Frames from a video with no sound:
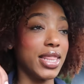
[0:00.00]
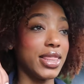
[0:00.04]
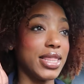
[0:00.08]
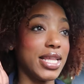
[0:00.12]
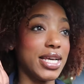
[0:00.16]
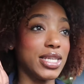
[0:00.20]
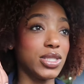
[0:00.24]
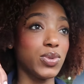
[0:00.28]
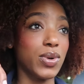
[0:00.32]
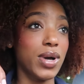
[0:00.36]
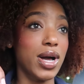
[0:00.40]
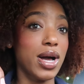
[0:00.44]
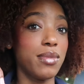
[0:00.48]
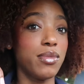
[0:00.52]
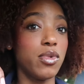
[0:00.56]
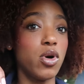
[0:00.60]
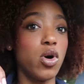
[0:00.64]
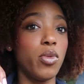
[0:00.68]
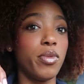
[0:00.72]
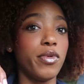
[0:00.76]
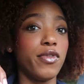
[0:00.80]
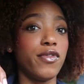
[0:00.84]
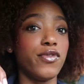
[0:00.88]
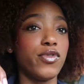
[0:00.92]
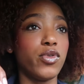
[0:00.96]
That's what I'm
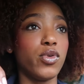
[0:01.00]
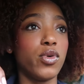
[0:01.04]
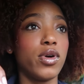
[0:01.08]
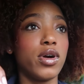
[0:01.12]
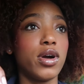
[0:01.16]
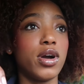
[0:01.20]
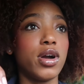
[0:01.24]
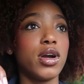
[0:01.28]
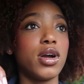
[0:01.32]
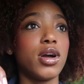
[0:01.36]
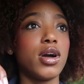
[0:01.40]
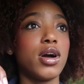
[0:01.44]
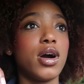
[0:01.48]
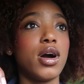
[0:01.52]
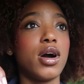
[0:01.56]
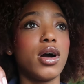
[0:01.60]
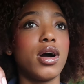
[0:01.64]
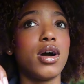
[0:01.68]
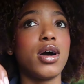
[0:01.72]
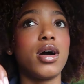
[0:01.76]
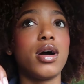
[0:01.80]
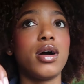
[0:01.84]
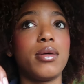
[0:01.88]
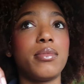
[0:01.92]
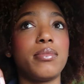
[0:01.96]
hoping for.
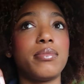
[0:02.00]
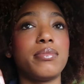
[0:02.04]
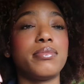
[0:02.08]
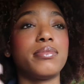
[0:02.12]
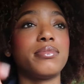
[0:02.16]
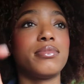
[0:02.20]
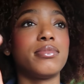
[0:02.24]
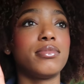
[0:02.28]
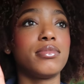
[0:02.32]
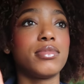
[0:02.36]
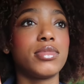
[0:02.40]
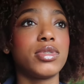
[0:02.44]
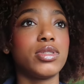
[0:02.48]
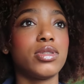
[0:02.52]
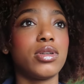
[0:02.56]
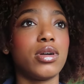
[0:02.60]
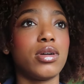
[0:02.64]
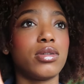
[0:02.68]
You